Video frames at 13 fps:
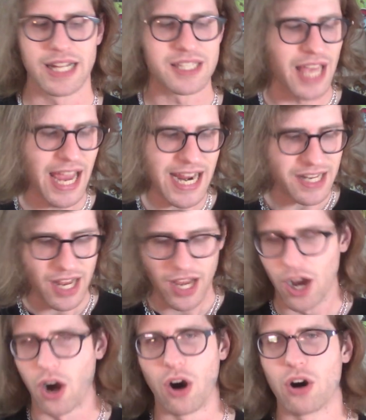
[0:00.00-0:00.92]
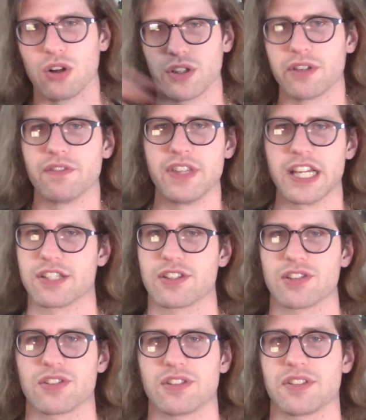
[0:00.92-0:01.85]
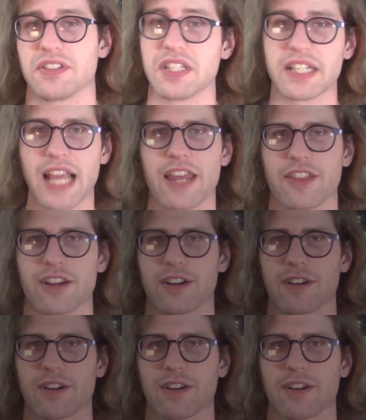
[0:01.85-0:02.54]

Let's hate all of this together.